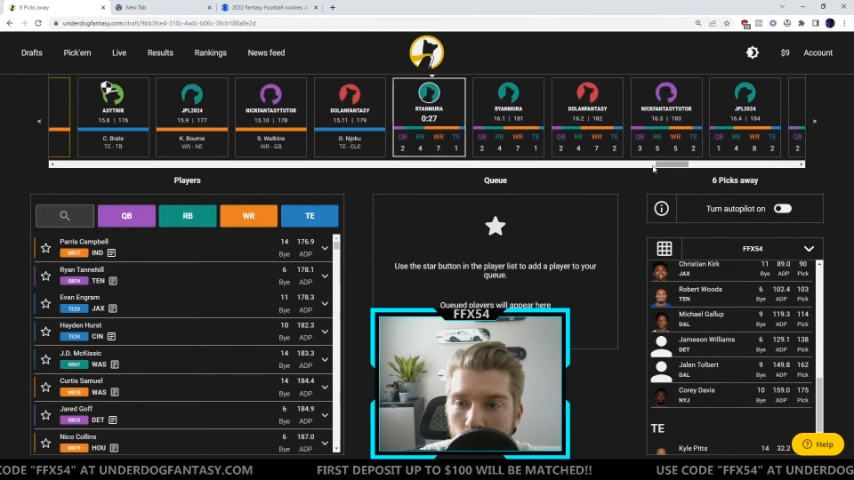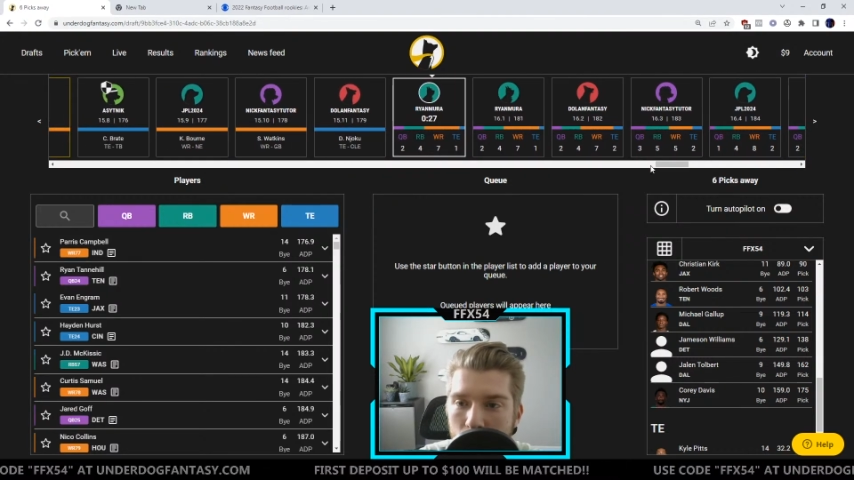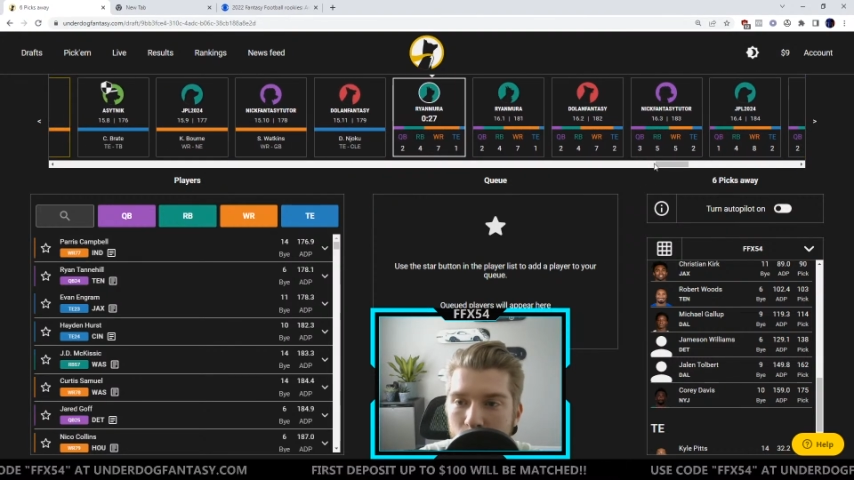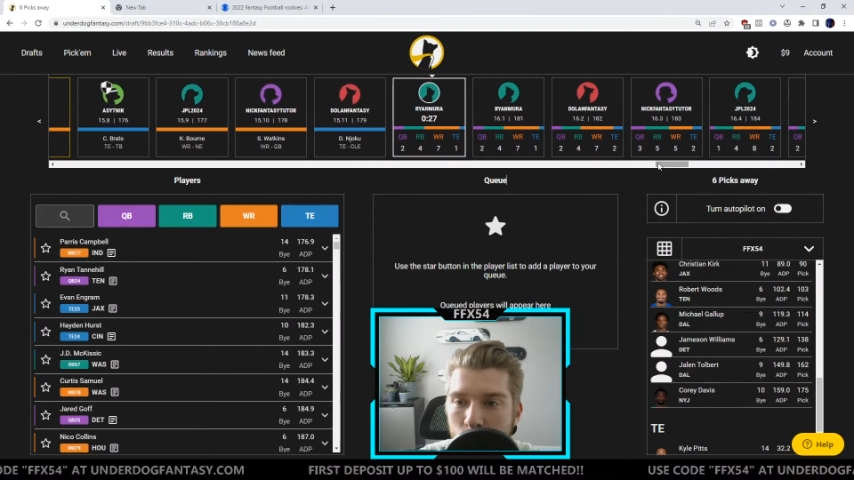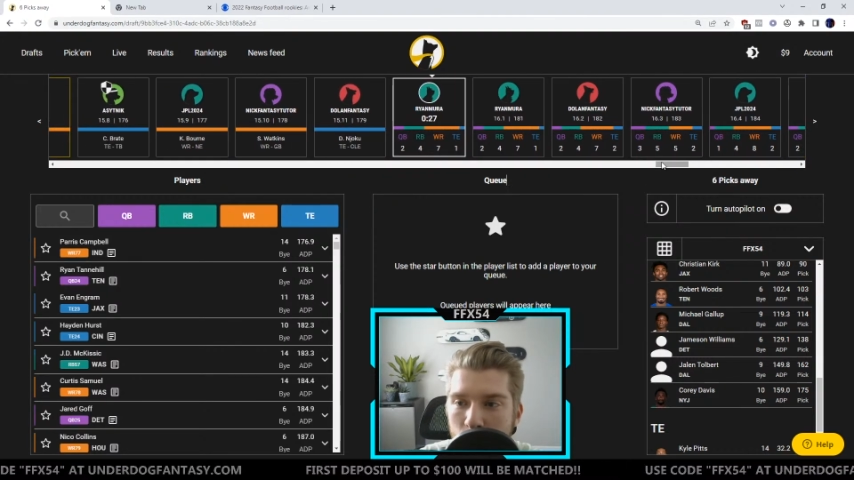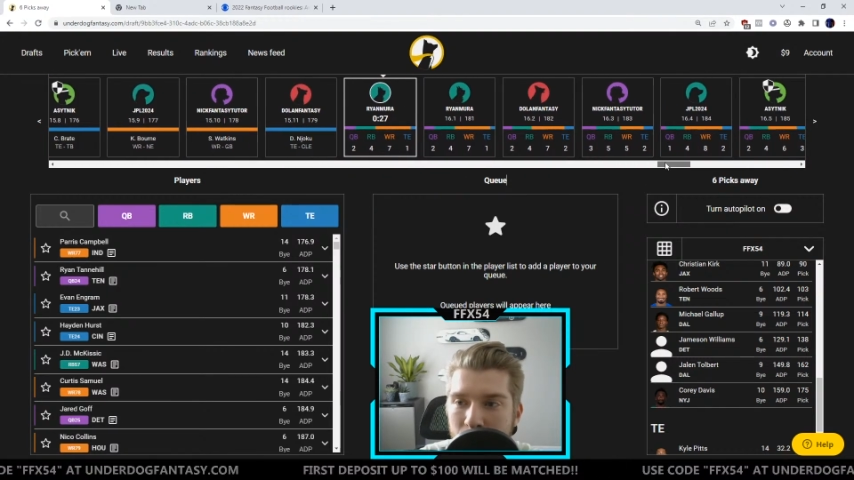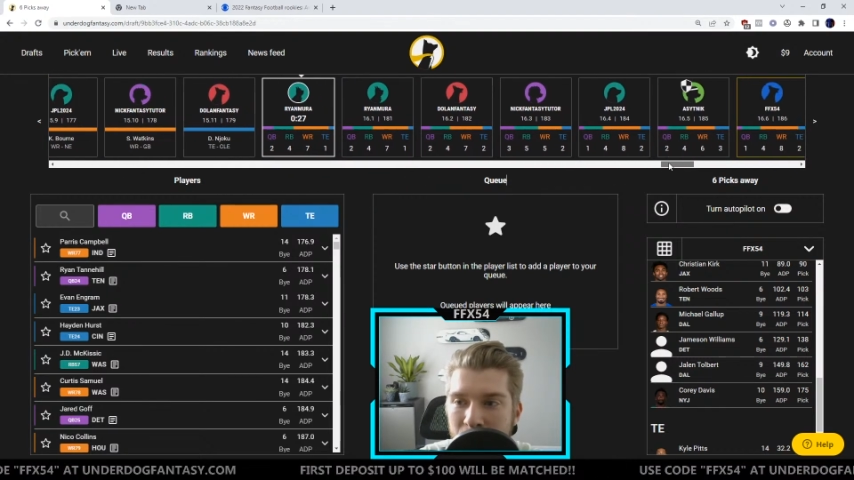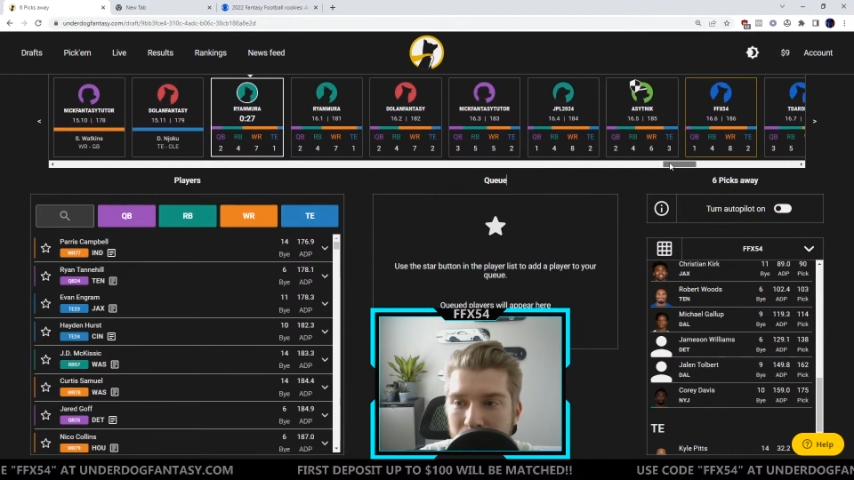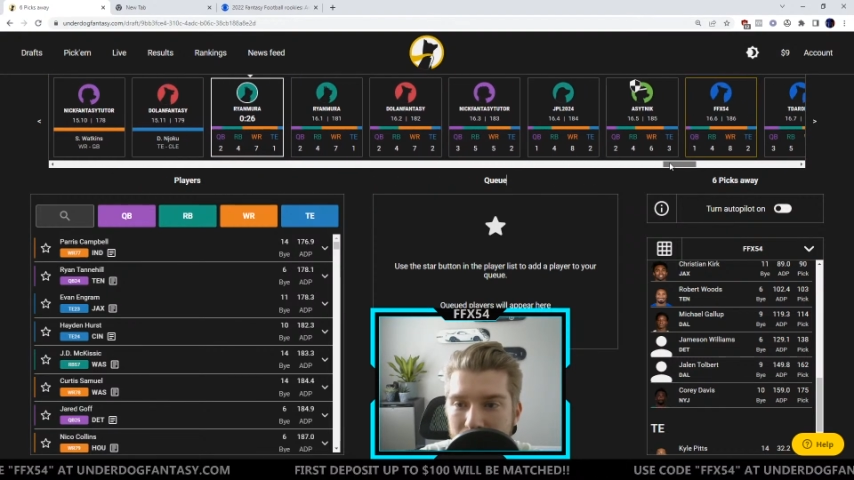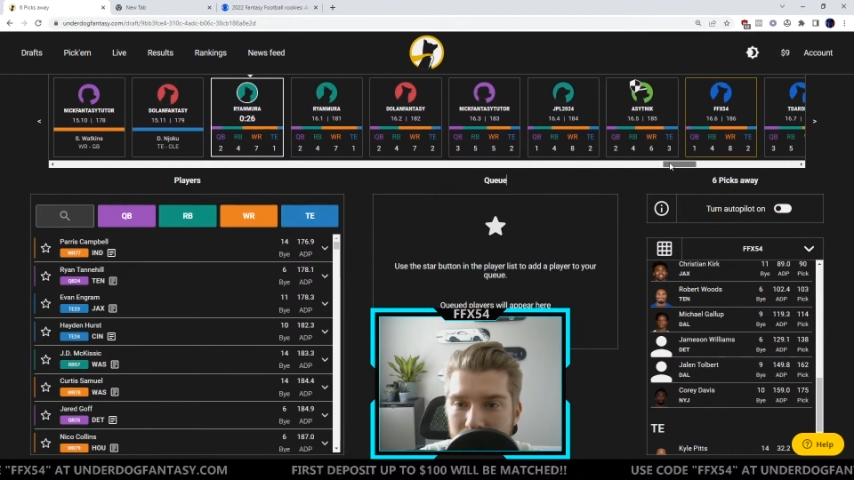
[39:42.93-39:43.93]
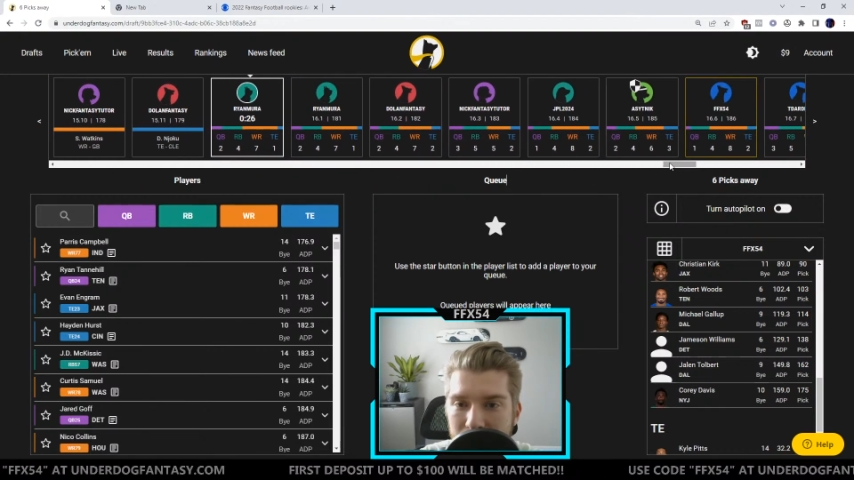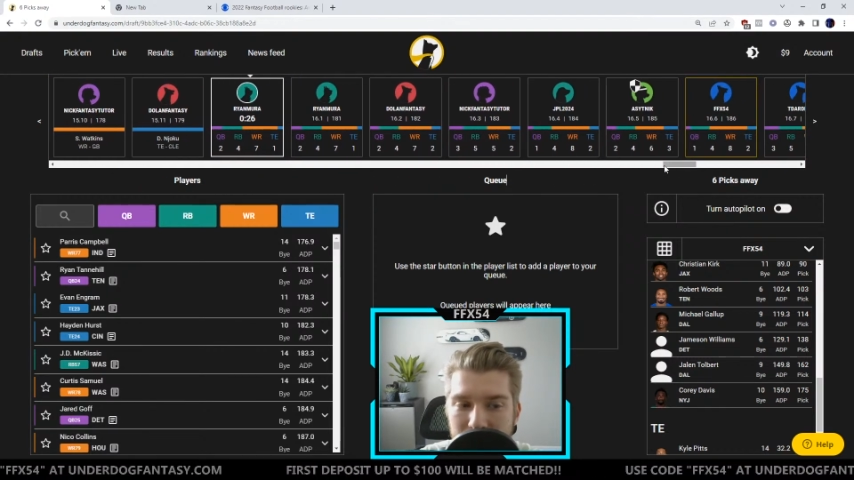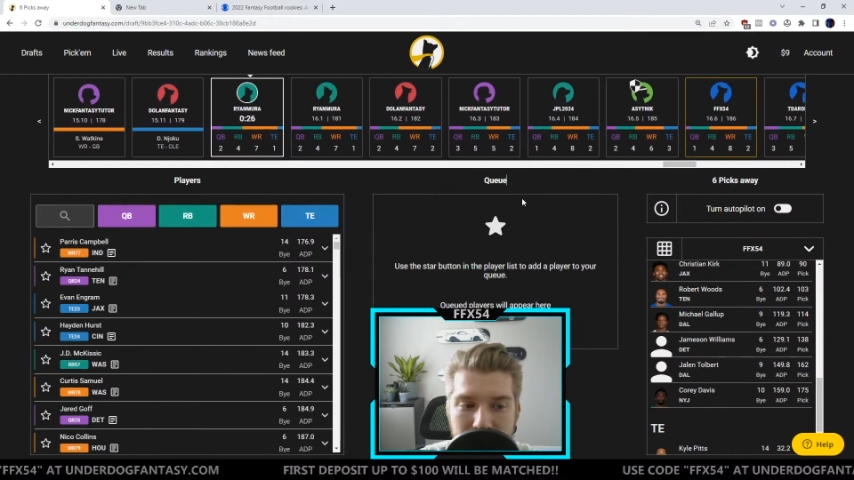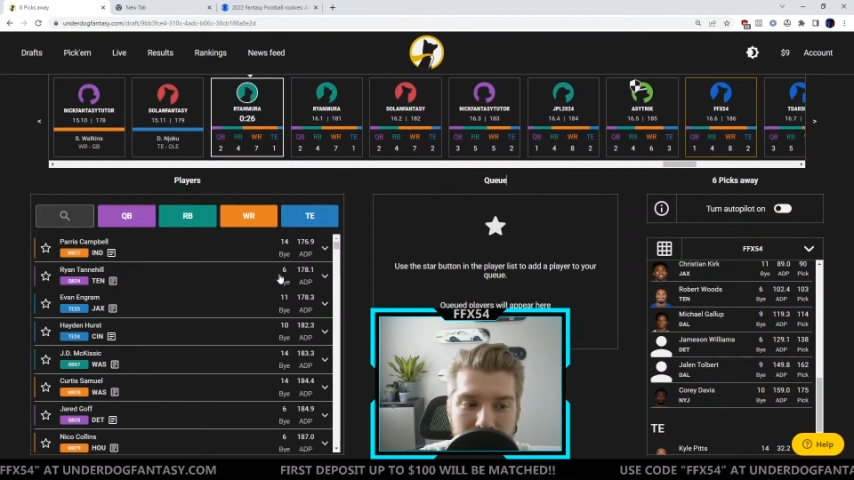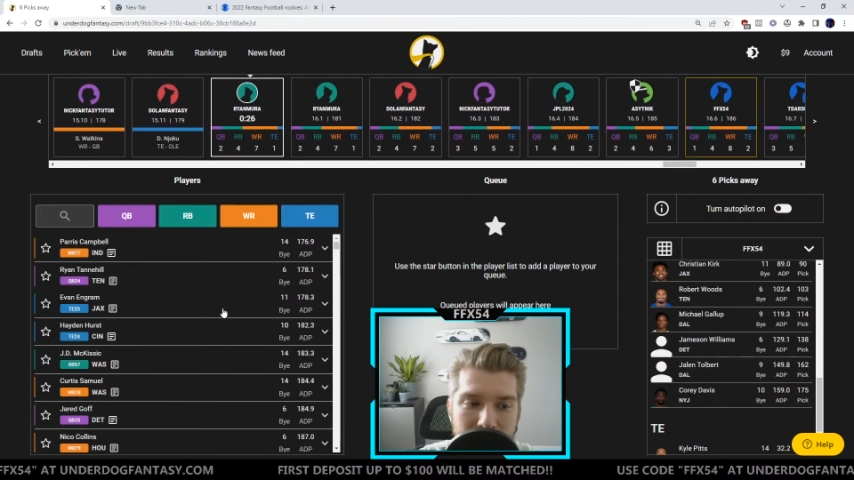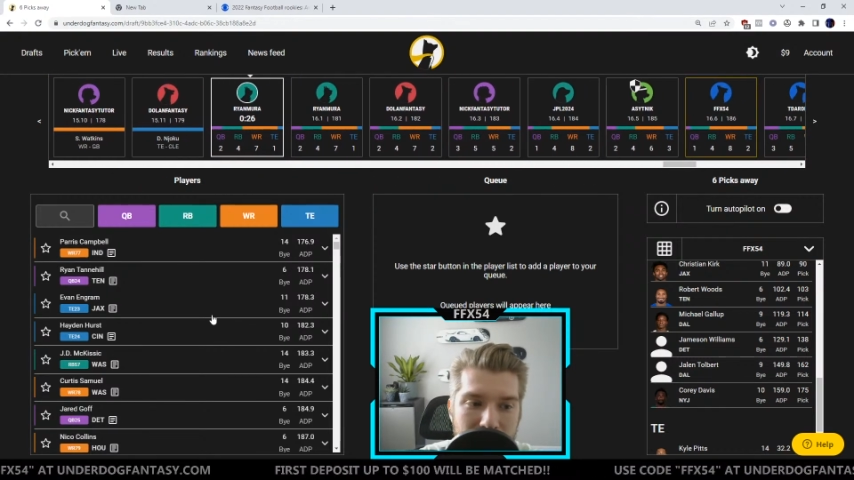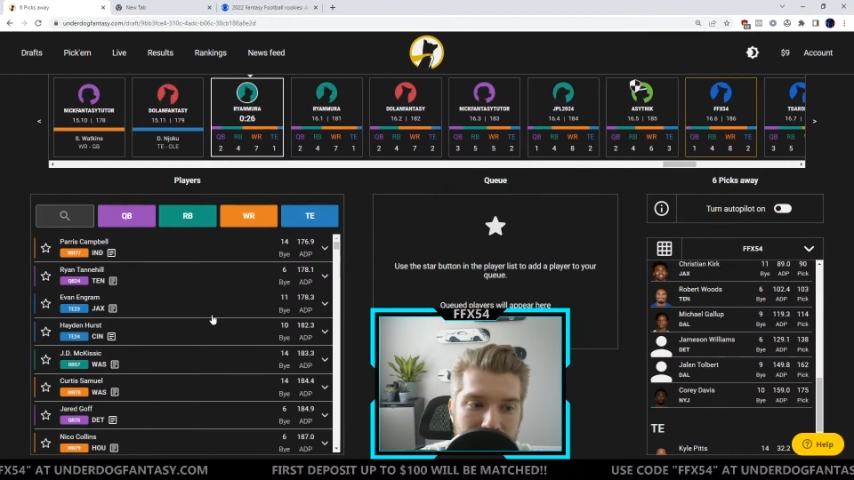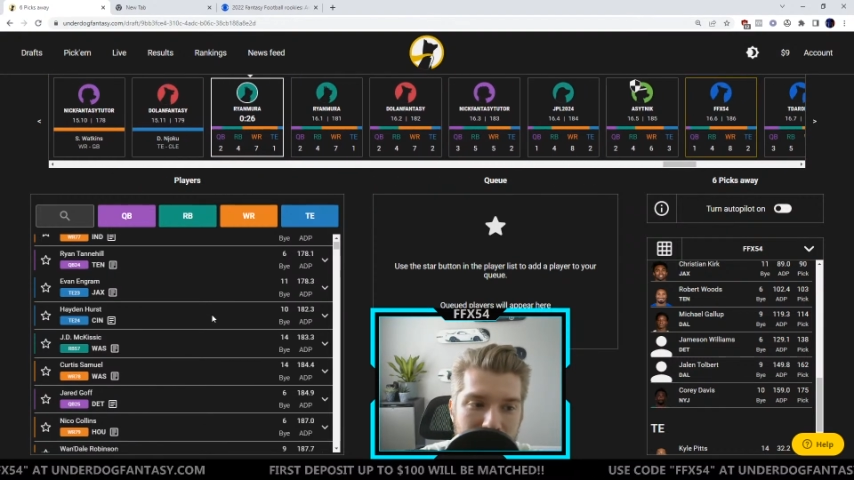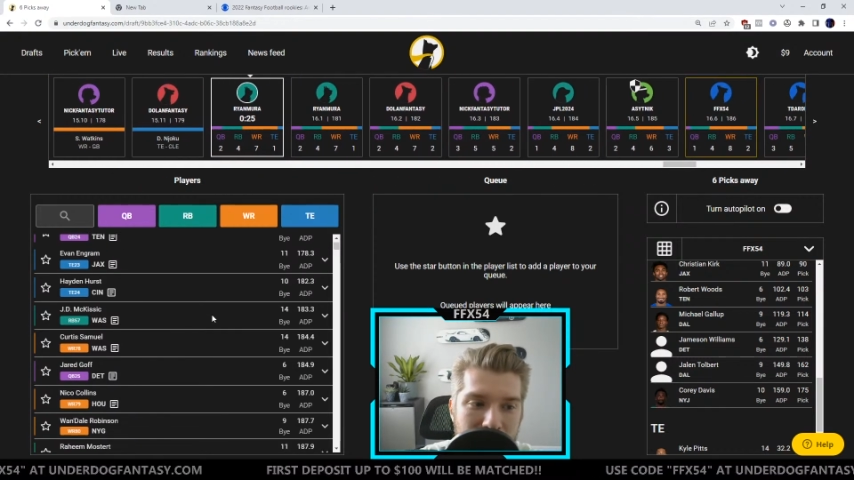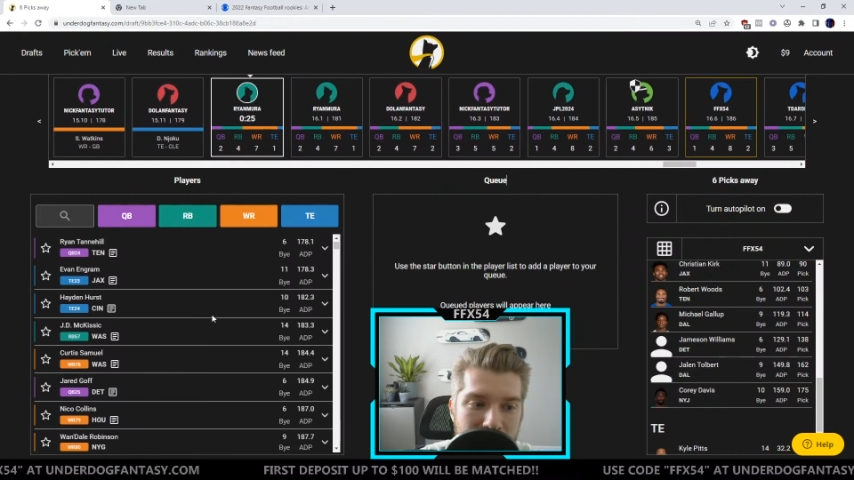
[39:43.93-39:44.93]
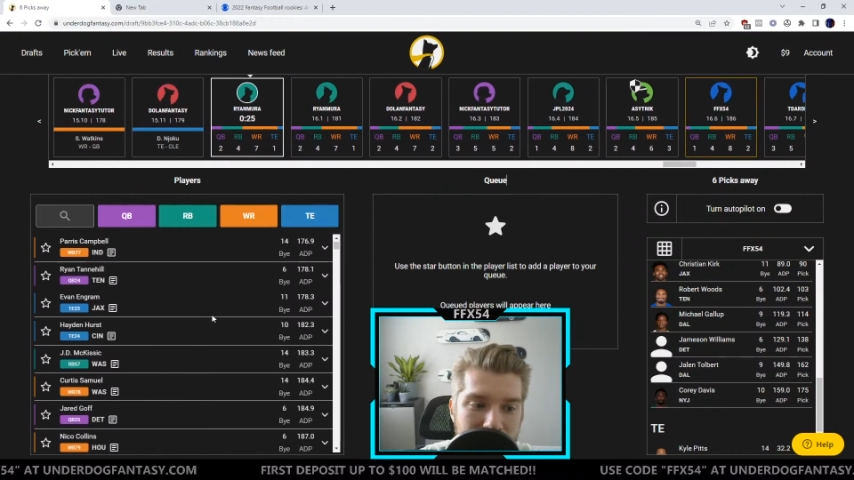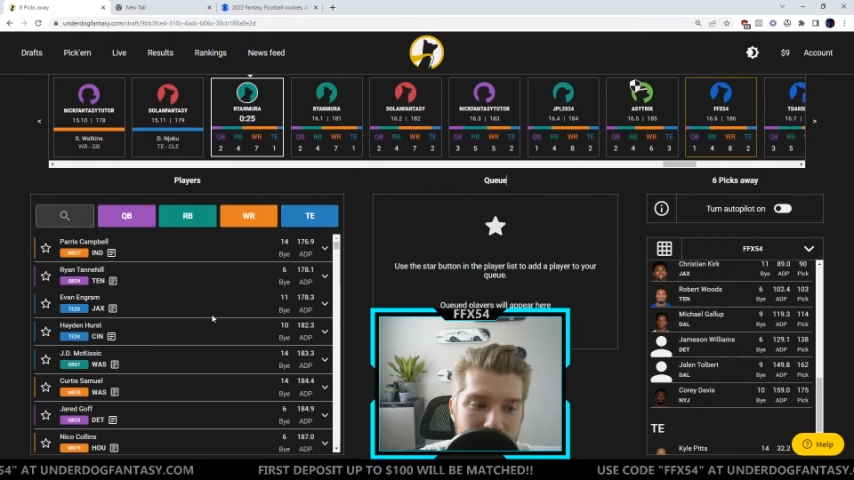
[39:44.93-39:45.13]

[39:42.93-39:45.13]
one more pick. I